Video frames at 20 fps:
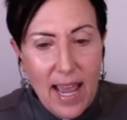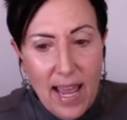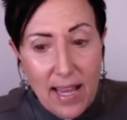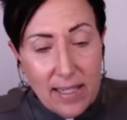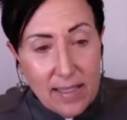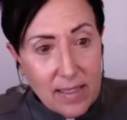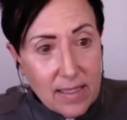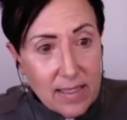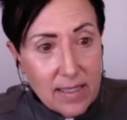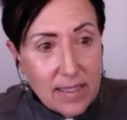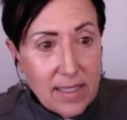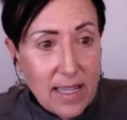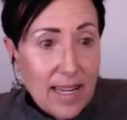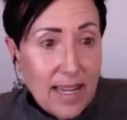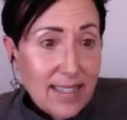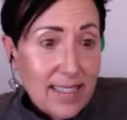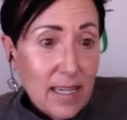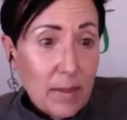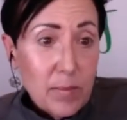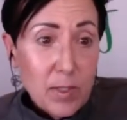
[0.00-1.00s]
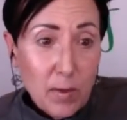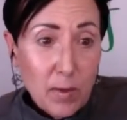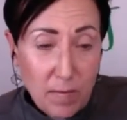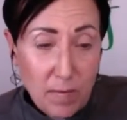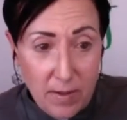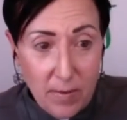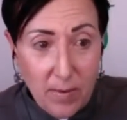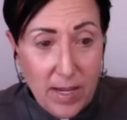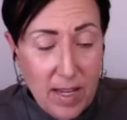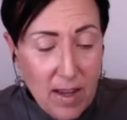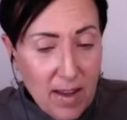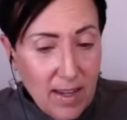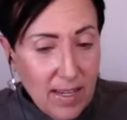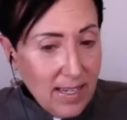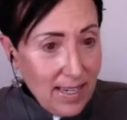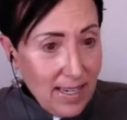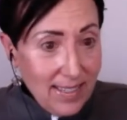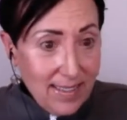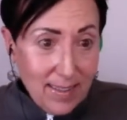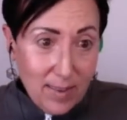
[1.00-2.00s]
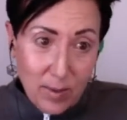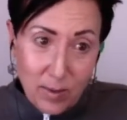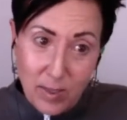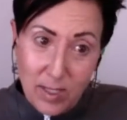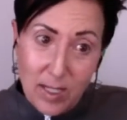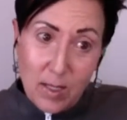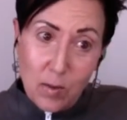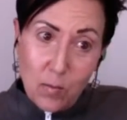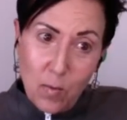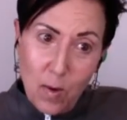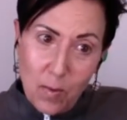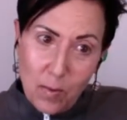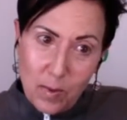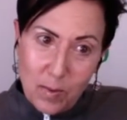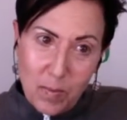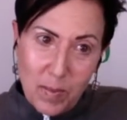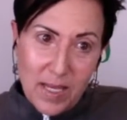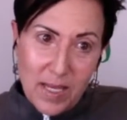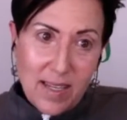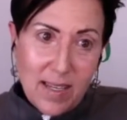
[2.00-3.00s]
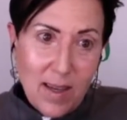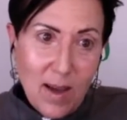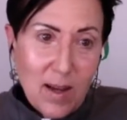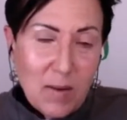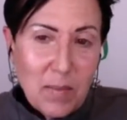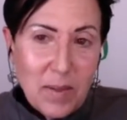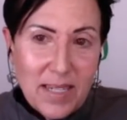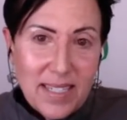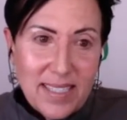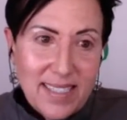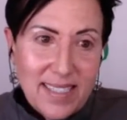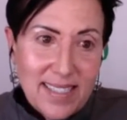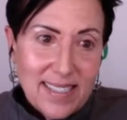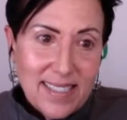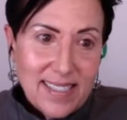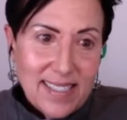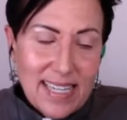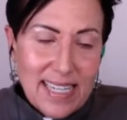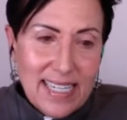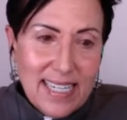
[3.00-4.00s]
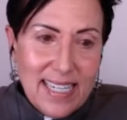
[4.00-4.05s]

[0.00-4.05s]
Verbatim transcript: and a lot of times they're very young, and not that there's anything wrong with being young, but it's just,